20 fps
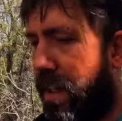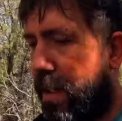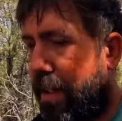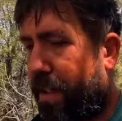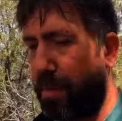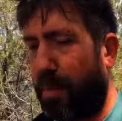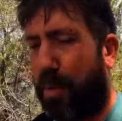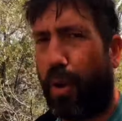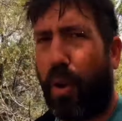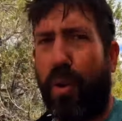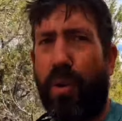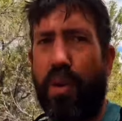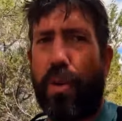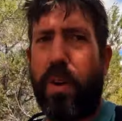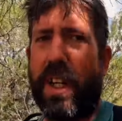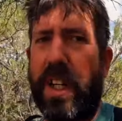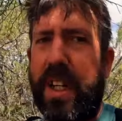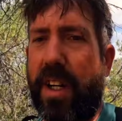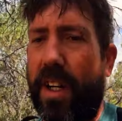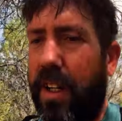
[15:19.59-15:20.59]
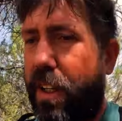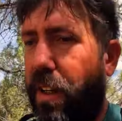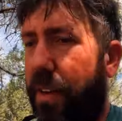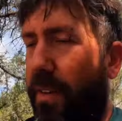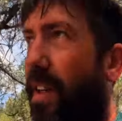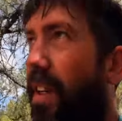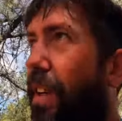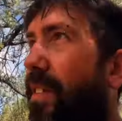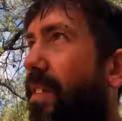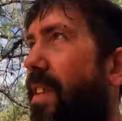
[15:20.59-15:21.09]
It's blue in color,
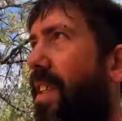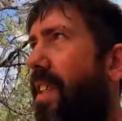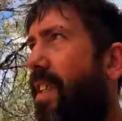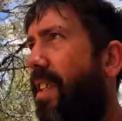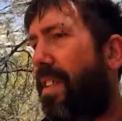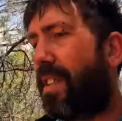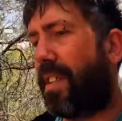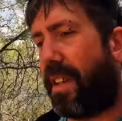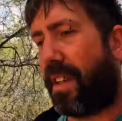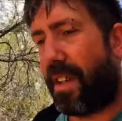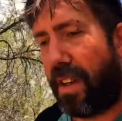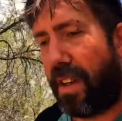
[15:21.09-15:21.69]
whatever it is.